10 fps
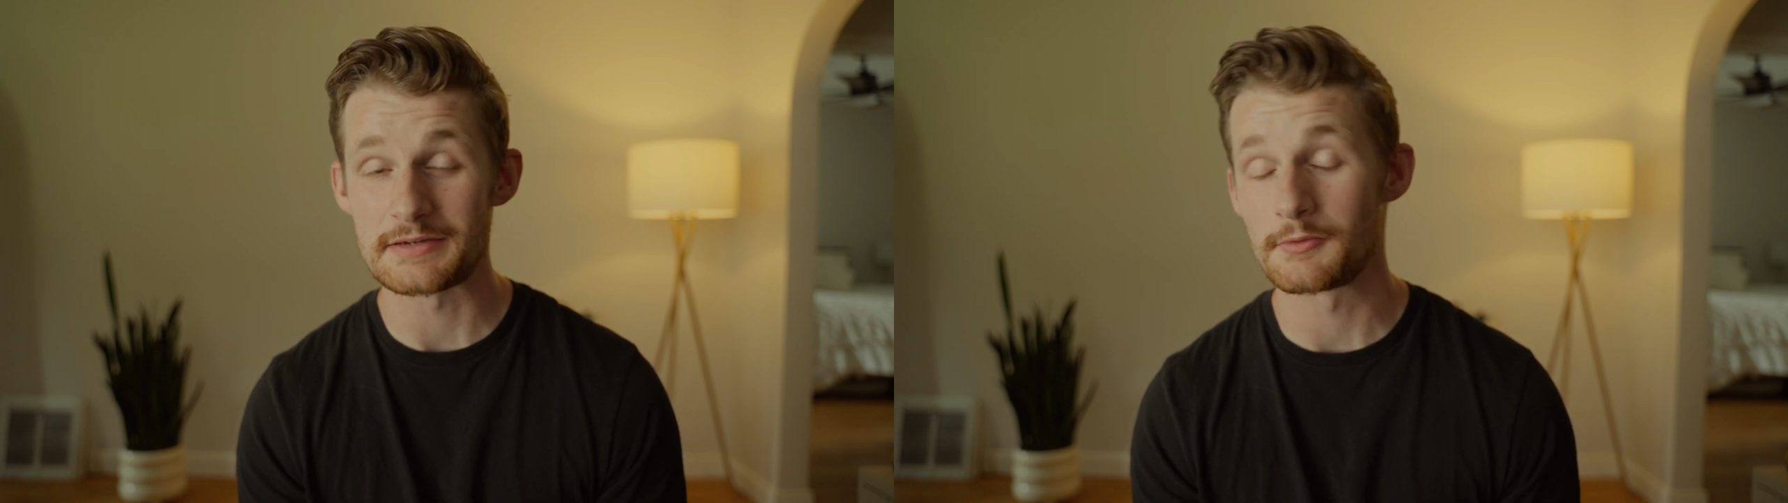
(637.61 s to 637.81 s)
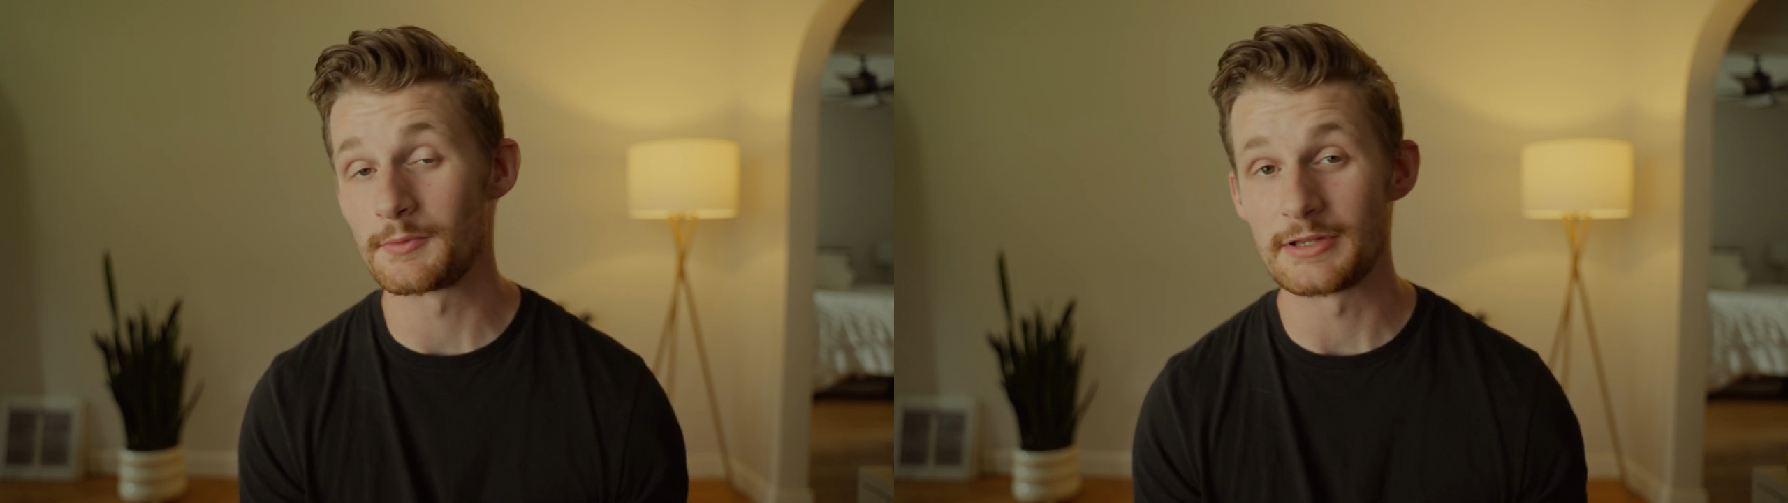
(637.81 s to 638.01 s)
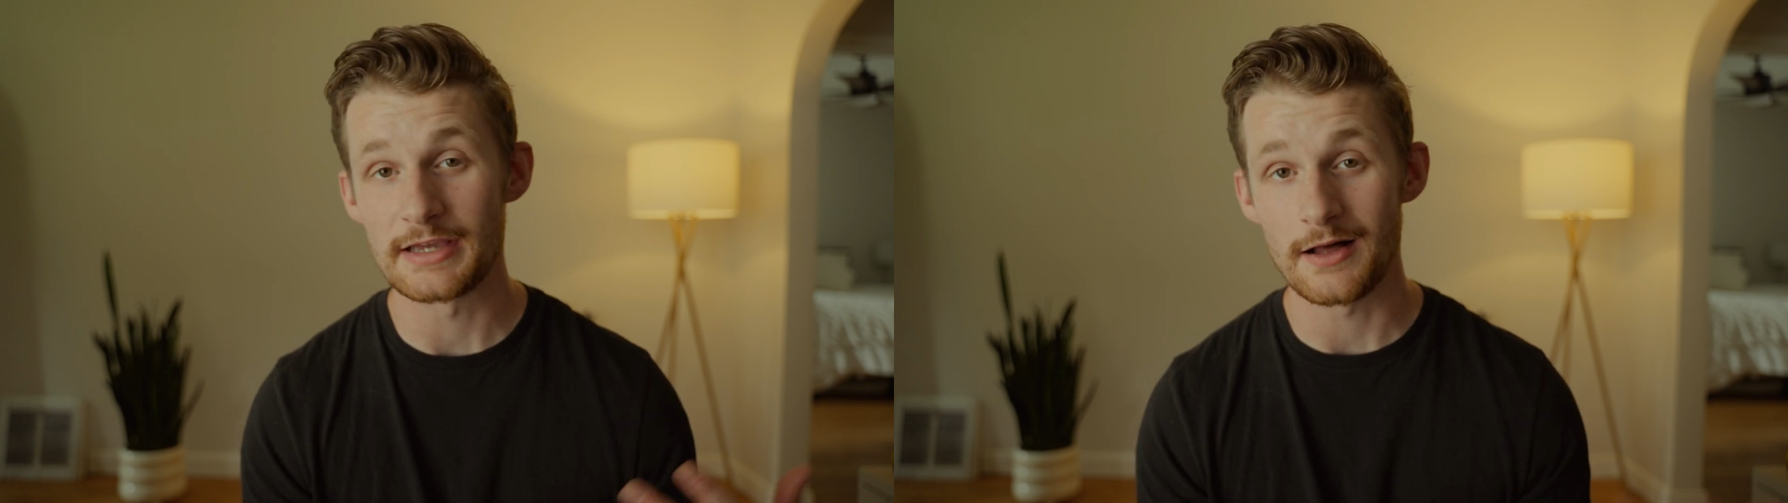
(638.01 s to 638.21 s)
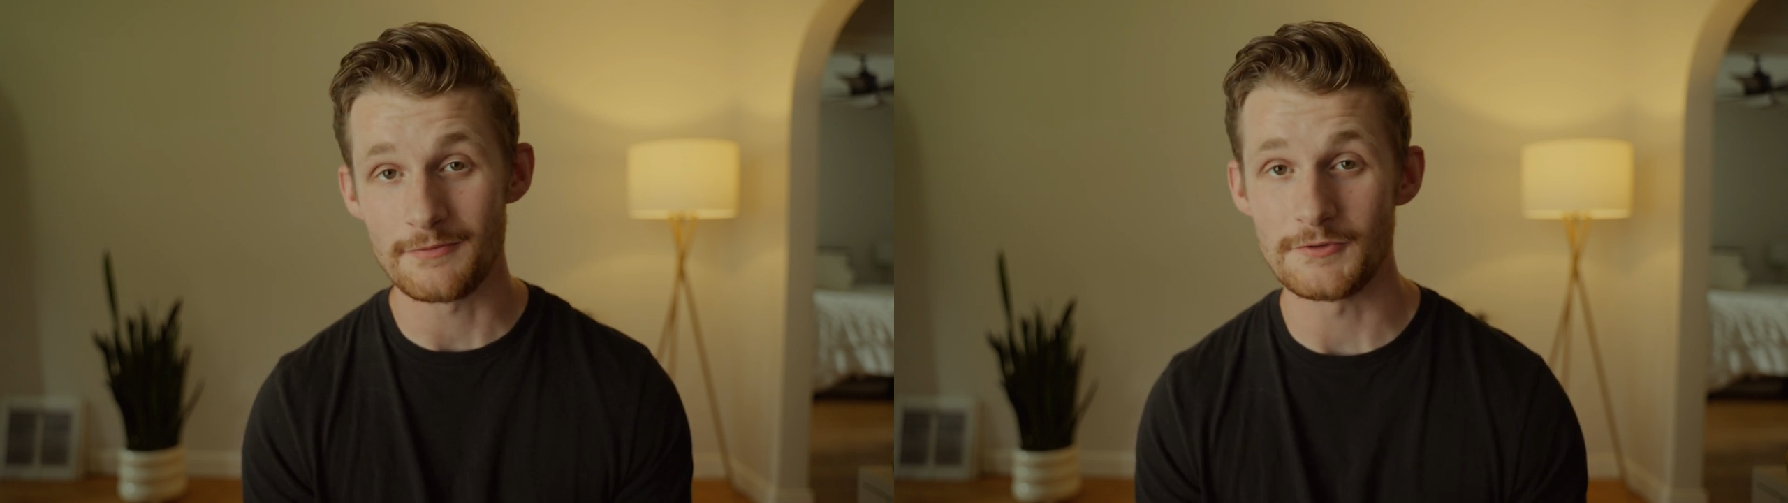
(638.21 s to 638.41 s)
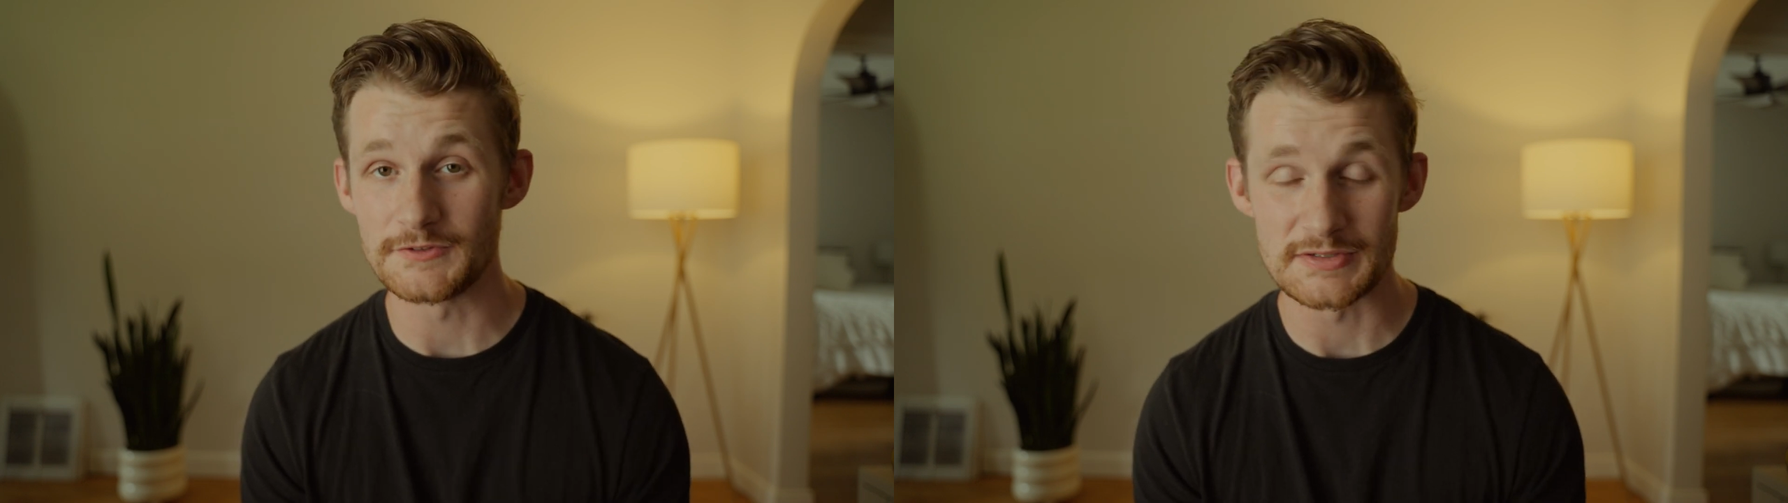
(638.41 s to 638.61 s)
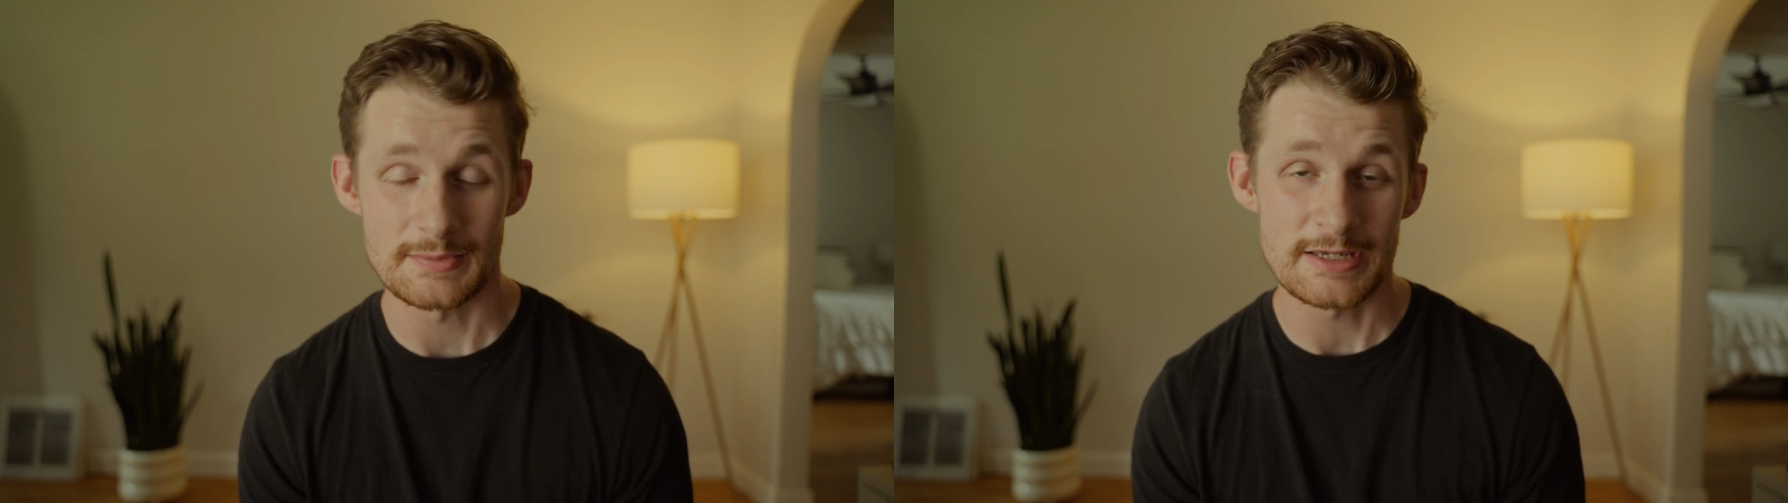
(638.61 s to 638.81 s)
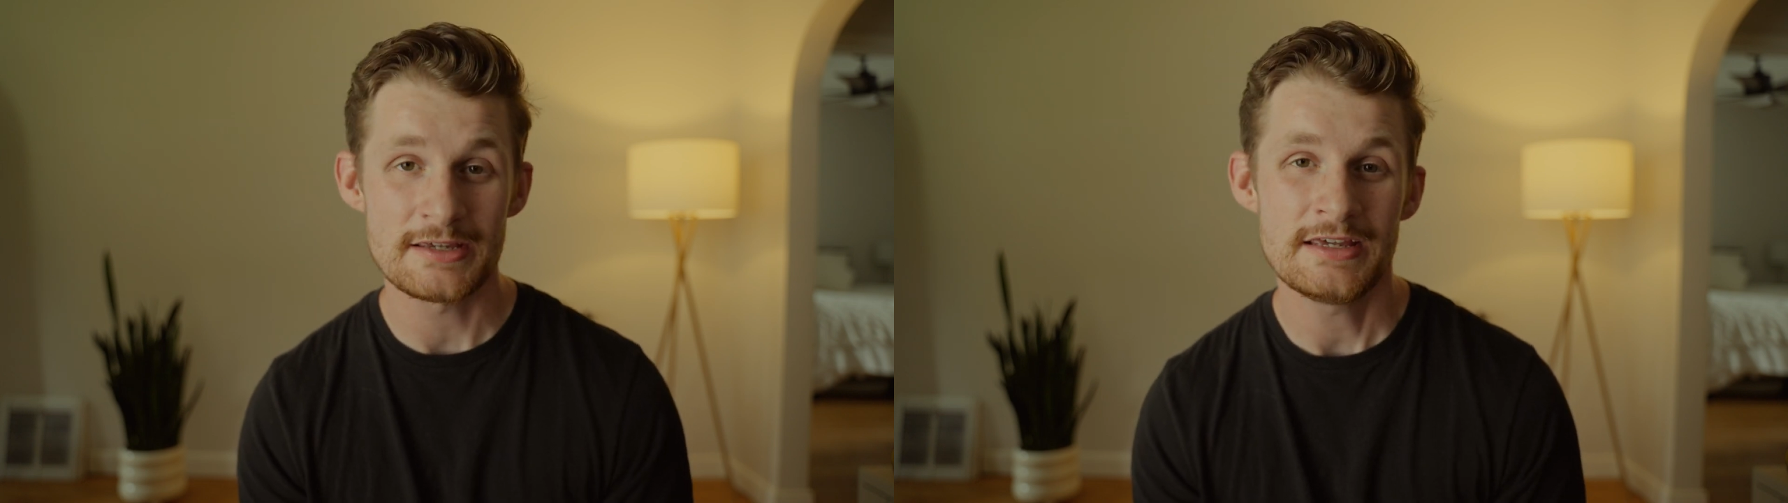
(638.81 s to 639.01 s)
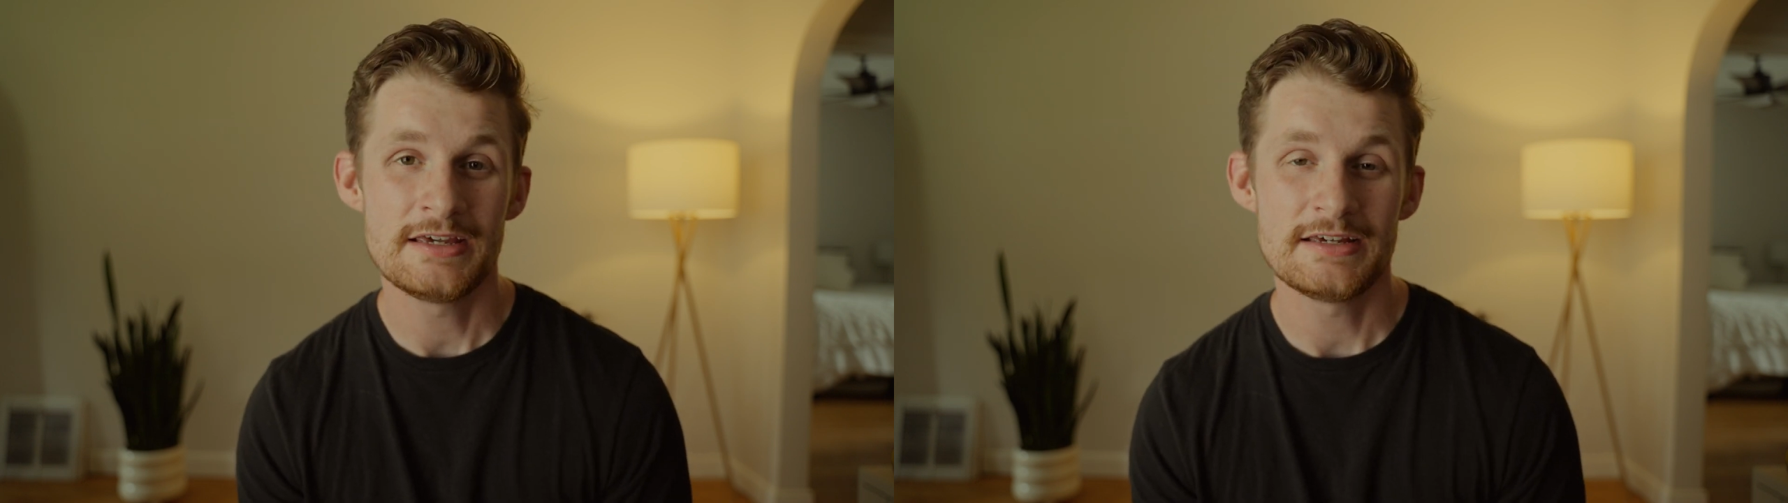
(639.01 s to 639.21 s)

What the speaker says: that were really helpful to me